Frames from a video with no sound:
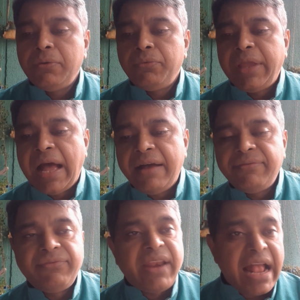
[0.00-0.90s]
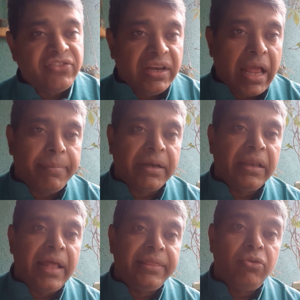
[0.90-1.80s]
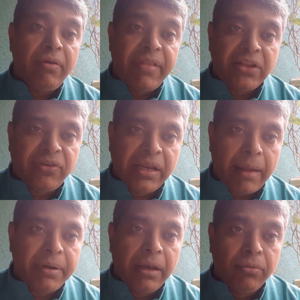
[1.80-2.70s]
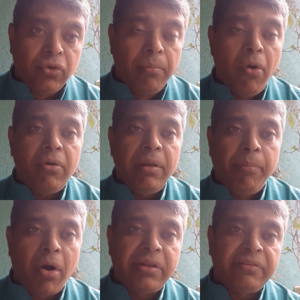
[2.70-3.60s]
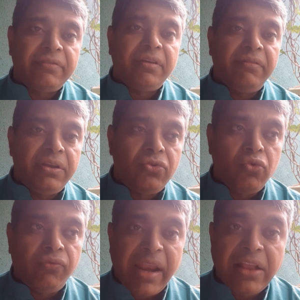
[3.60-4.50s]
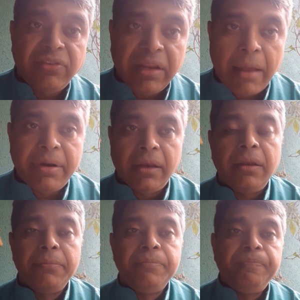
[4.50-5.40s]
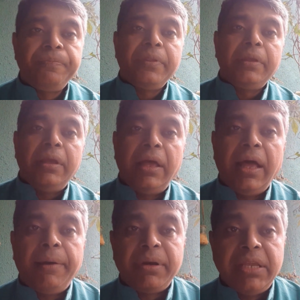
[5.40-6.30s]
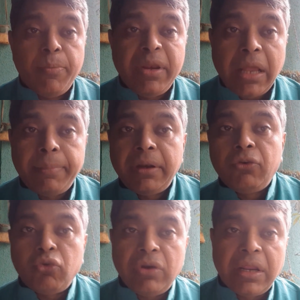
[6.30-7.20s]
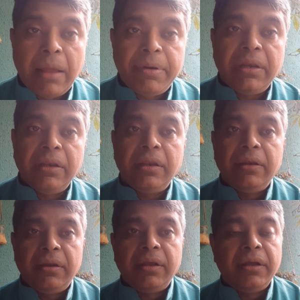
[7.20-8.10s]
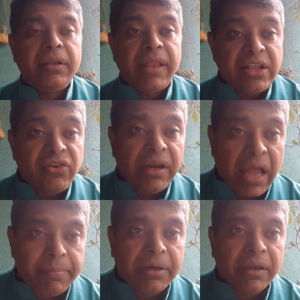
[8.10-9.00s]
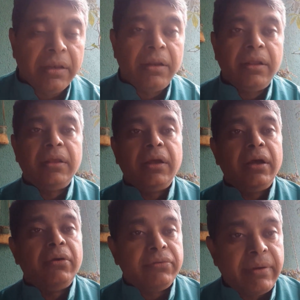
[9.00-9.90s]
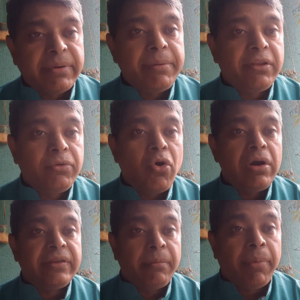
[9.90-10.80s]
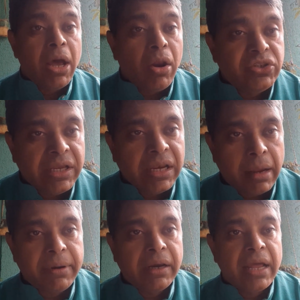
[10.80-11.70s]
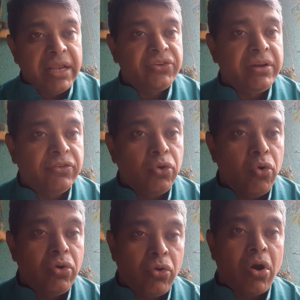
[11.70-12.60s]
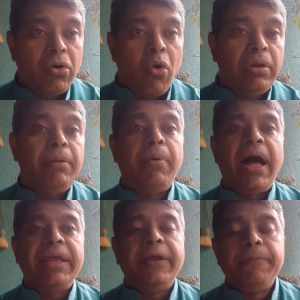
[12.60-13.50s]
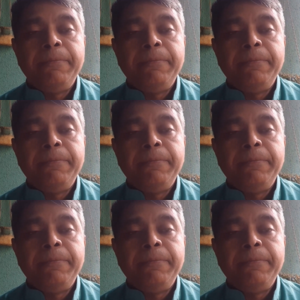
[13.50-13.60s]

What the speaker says: we have financial capital, and then we have natural capital. So more importance is given to financial capital, but human capital, social capital, natural capital, sometimes it is called as a biological capital. A nation is known not only by